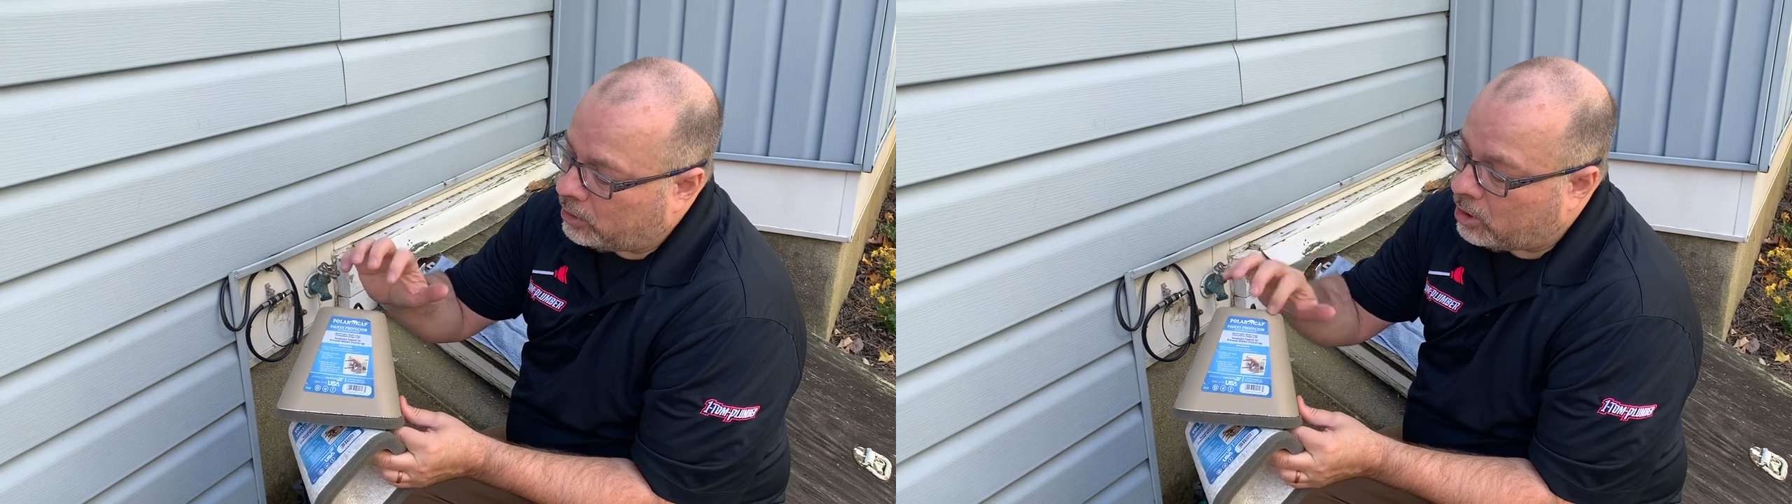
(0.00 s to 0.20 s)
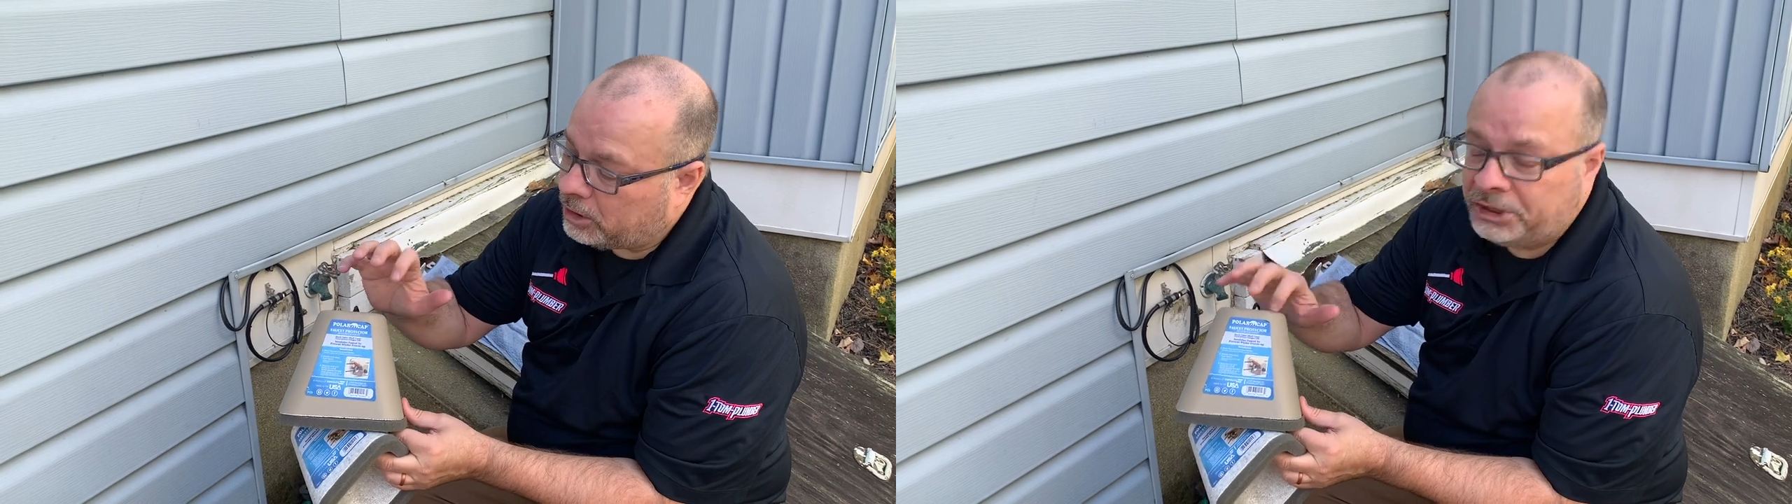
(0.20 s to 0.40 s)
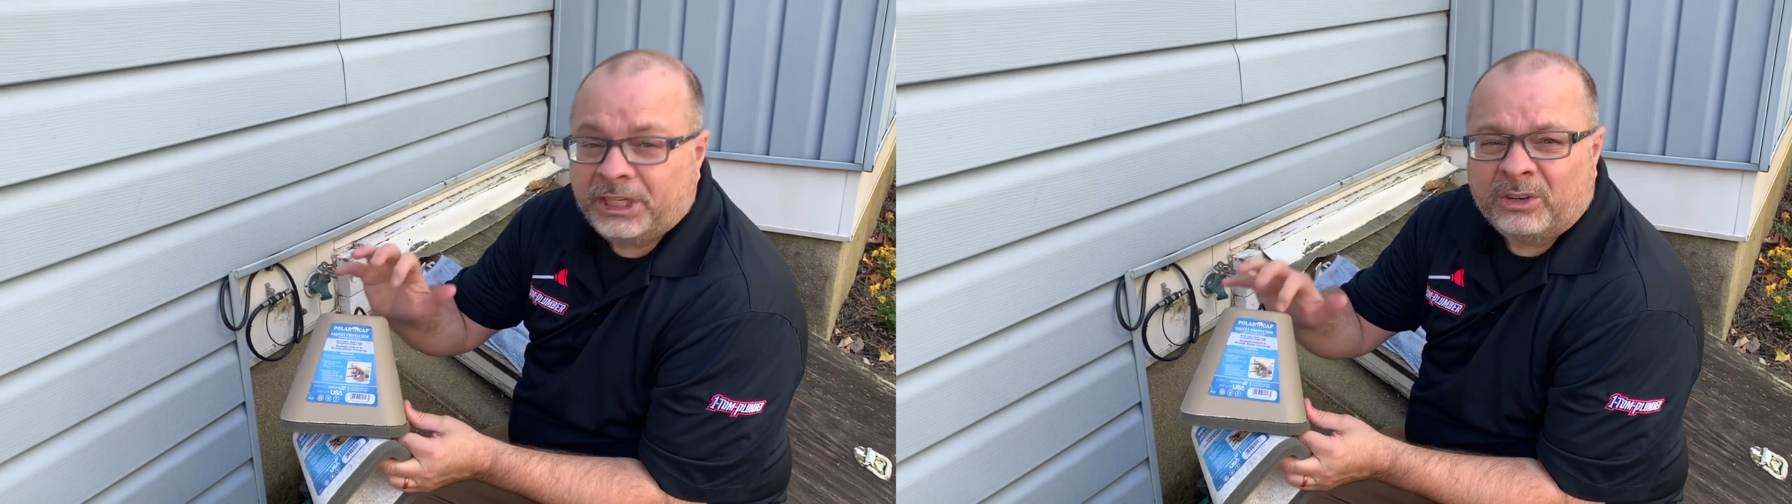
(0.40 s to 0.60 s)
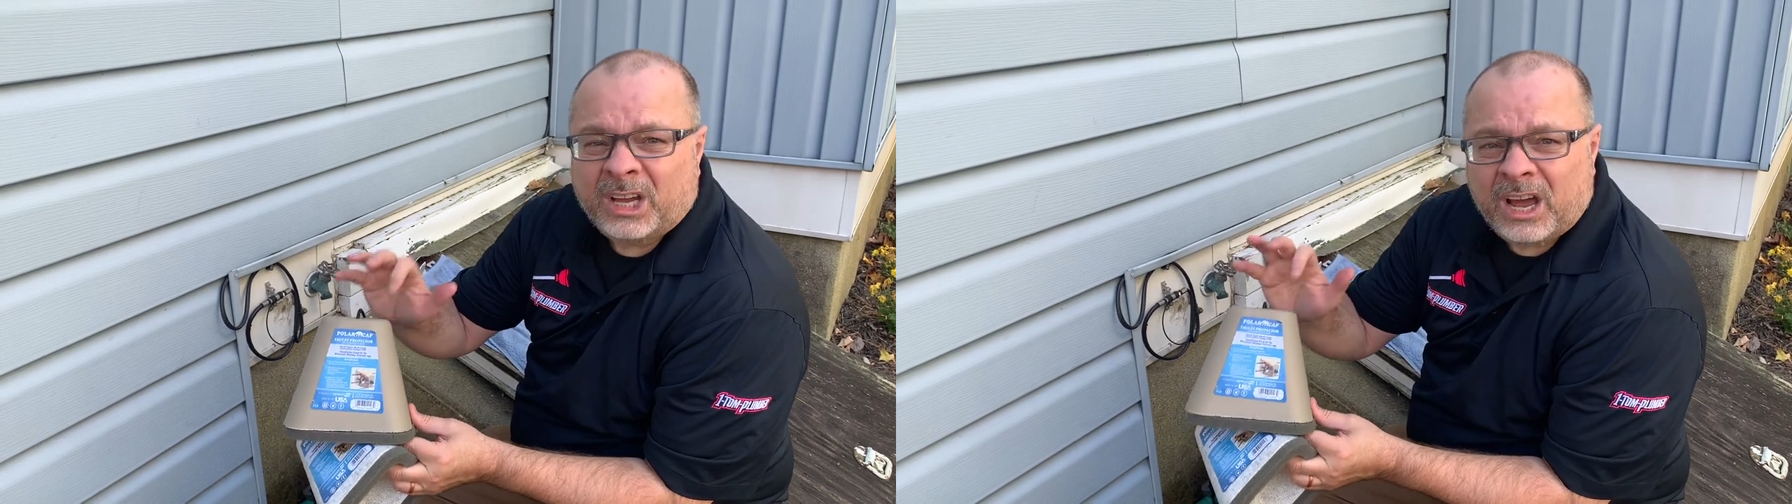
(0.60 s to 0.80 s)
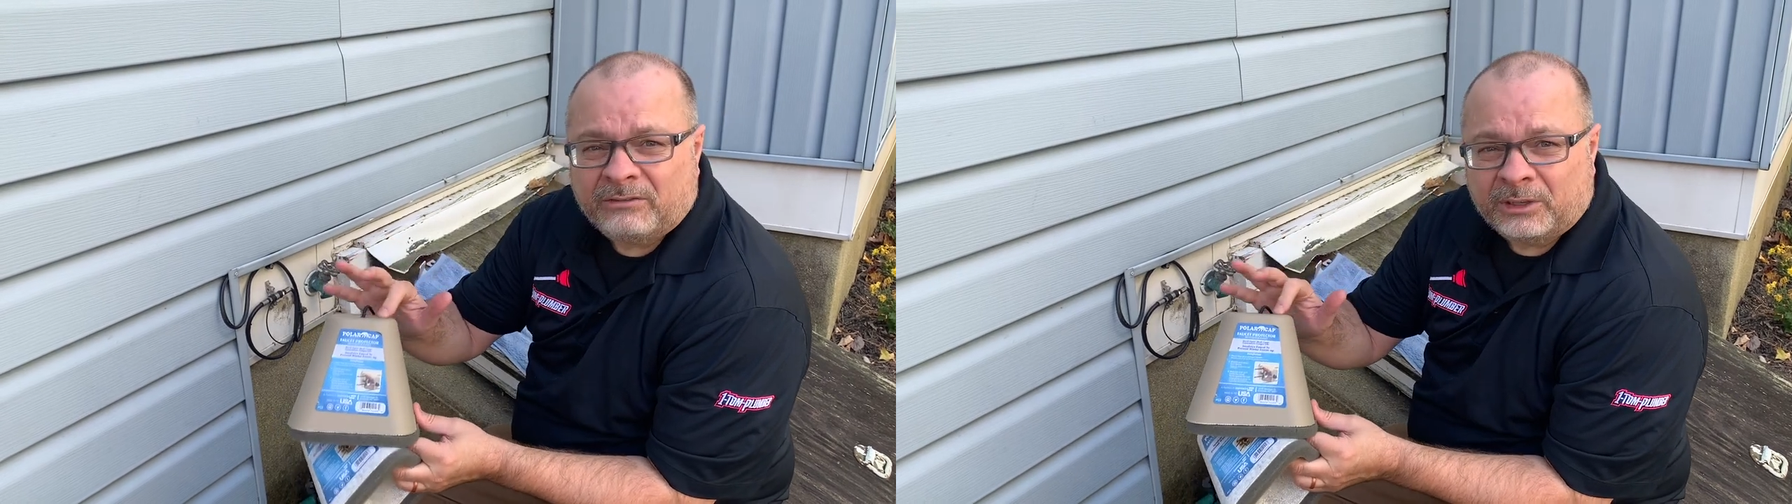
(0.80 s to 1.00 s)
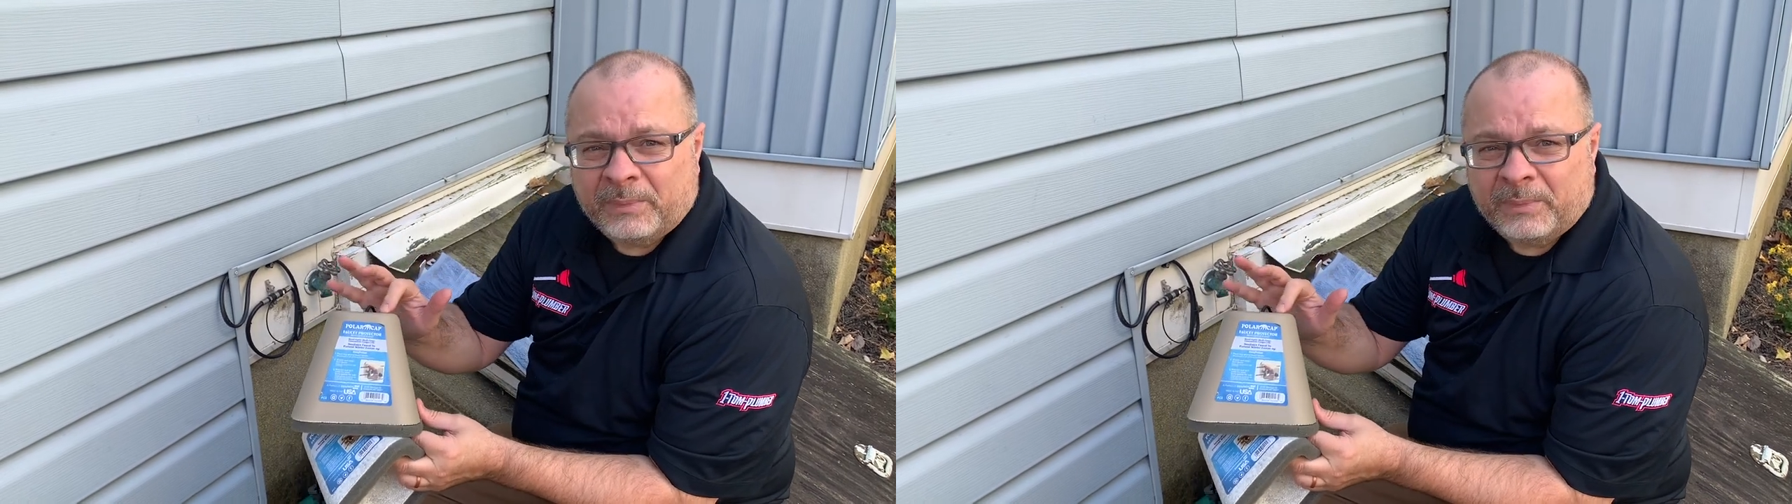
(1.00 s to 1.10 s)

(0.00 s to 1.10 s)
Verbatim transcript: a hard shell cover,